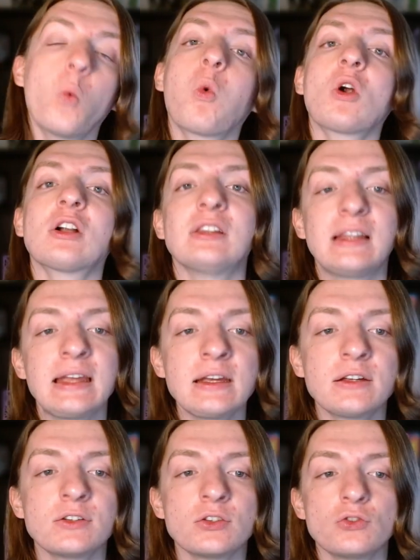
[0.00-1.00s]
were
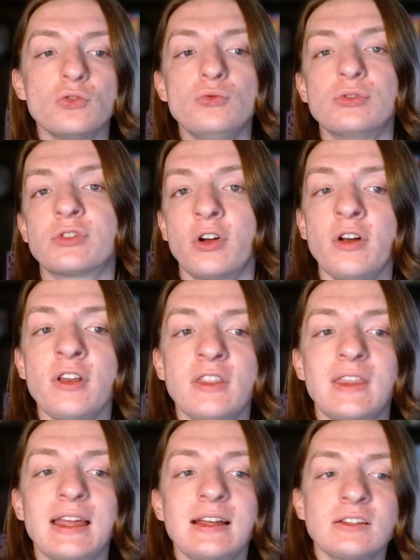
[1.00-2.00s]
linked to certain
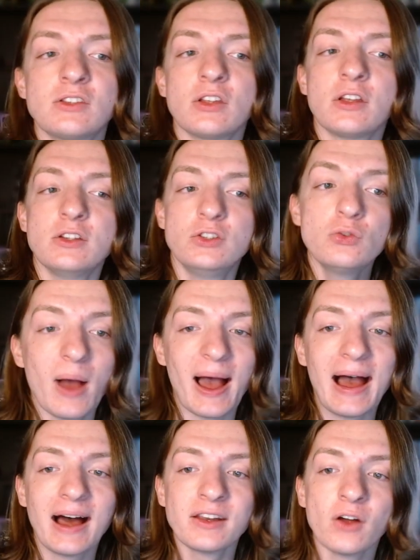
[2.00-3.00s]
things that you
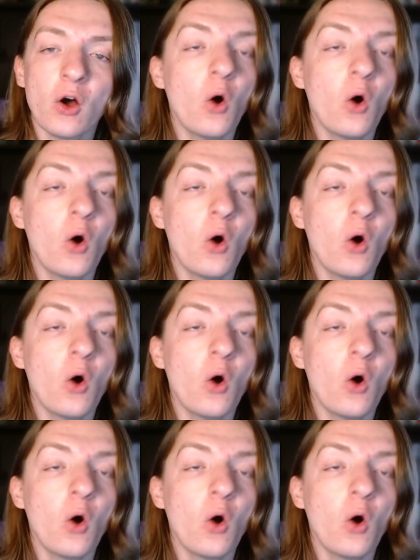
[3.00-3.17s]
had